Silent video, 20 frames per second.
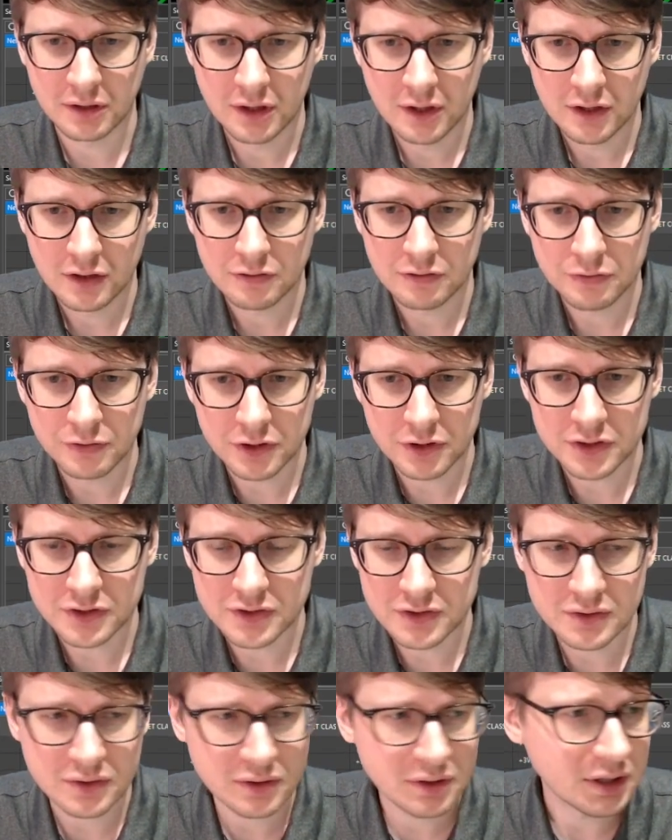
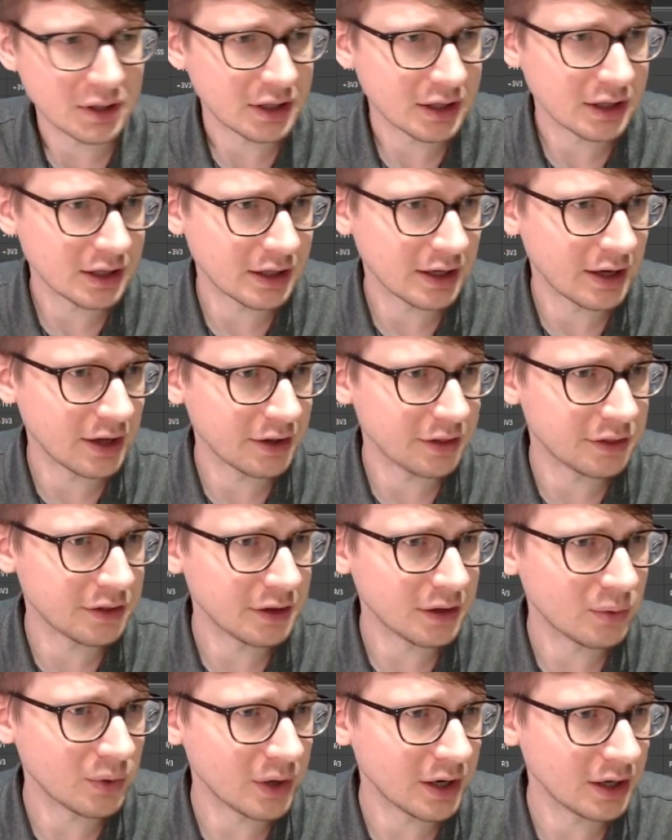first, I
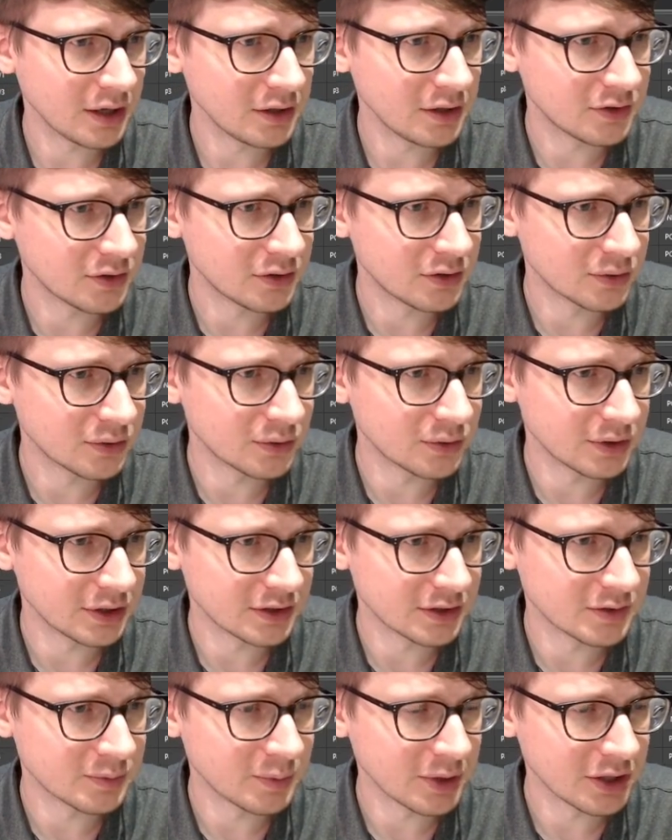think what I need to do
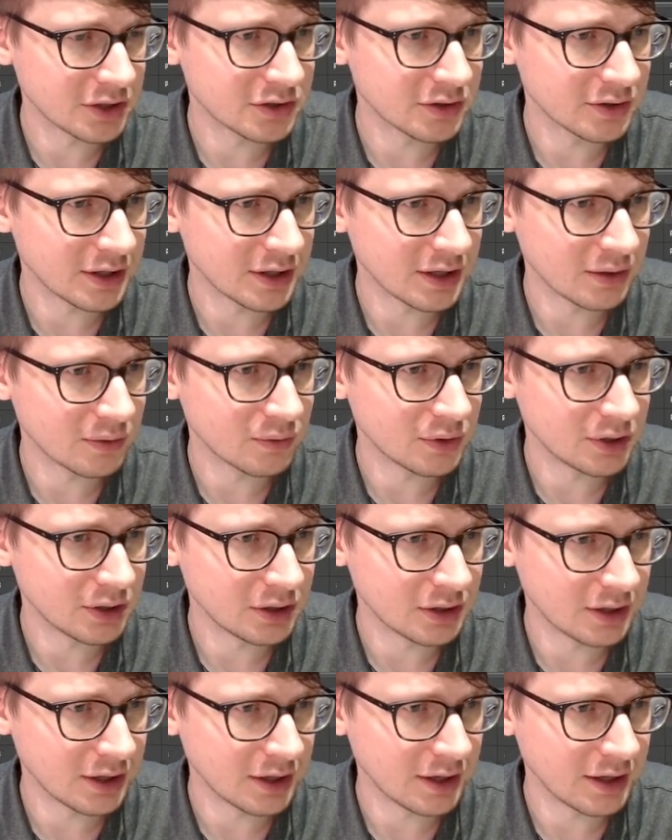is make sure that we
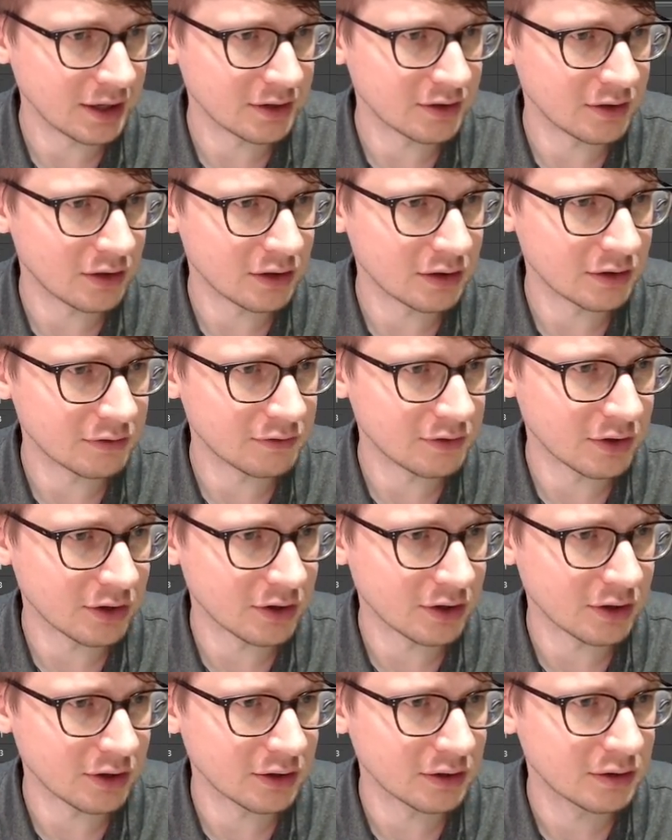connect all of
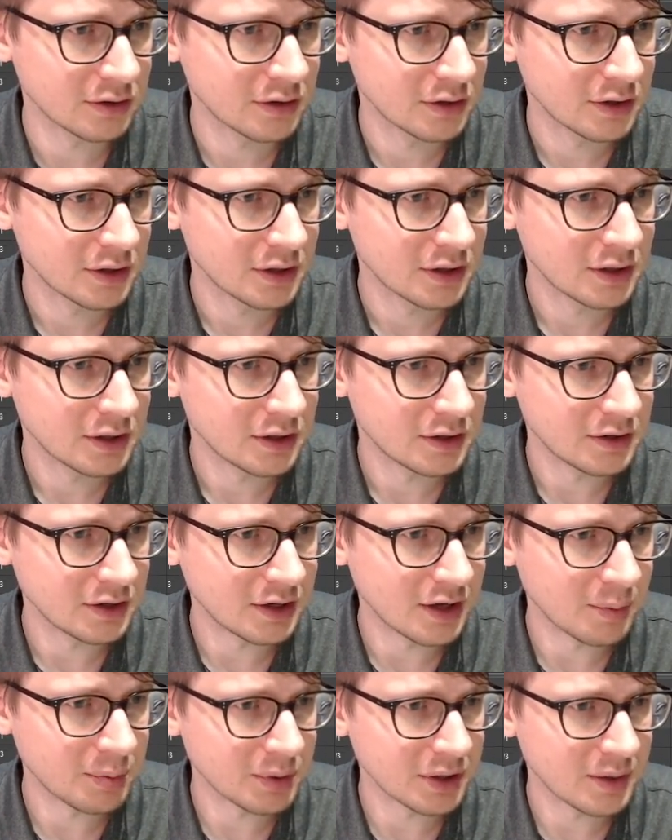our
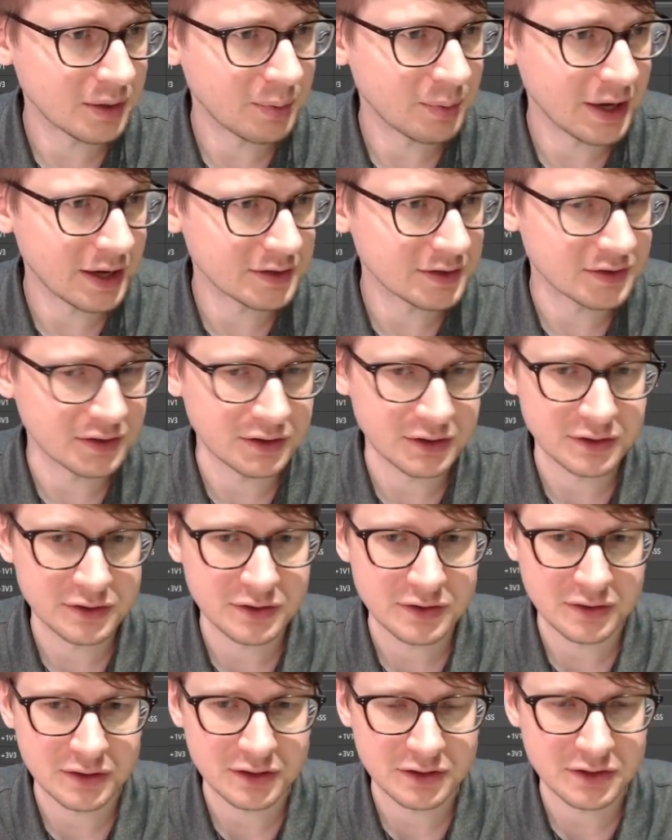decoupling capacitors.
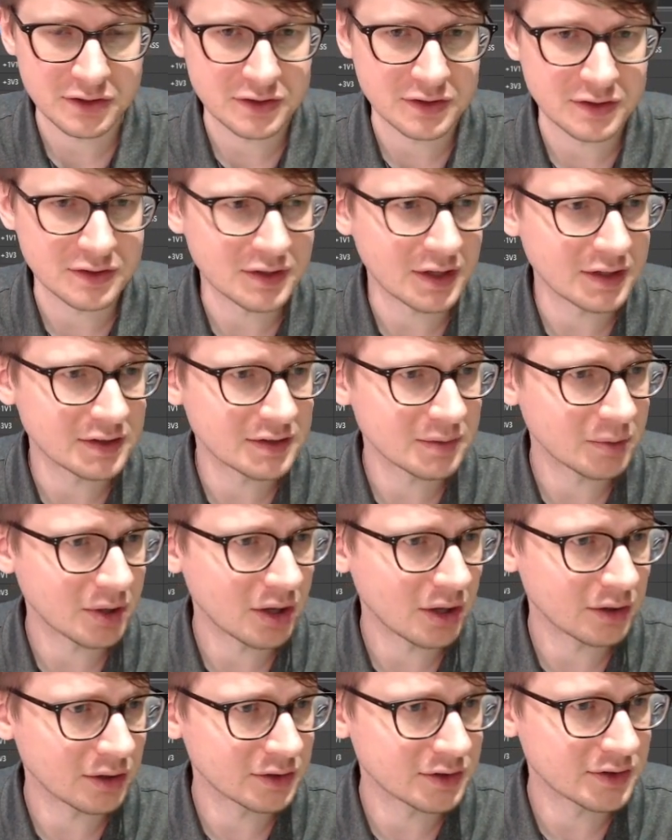So let's just assign some
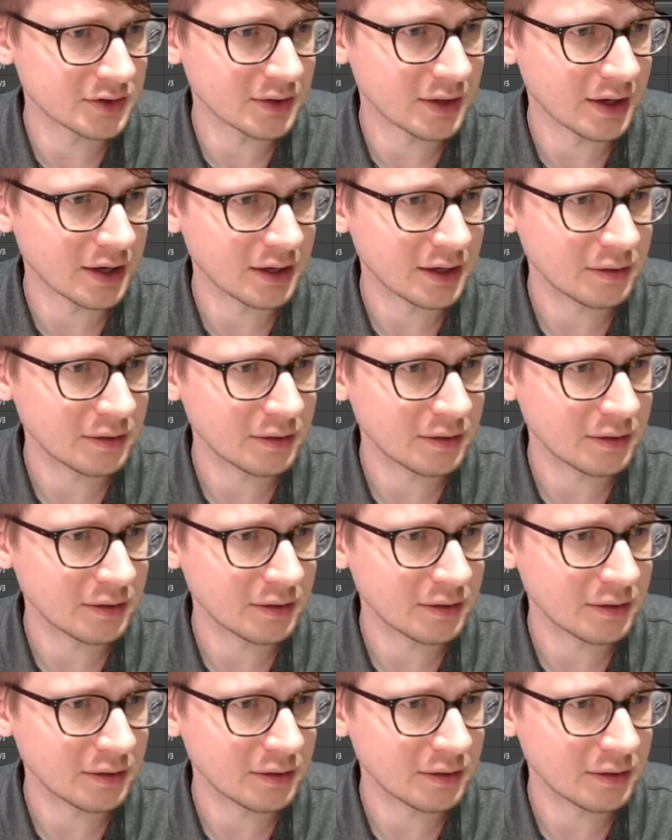colors to that.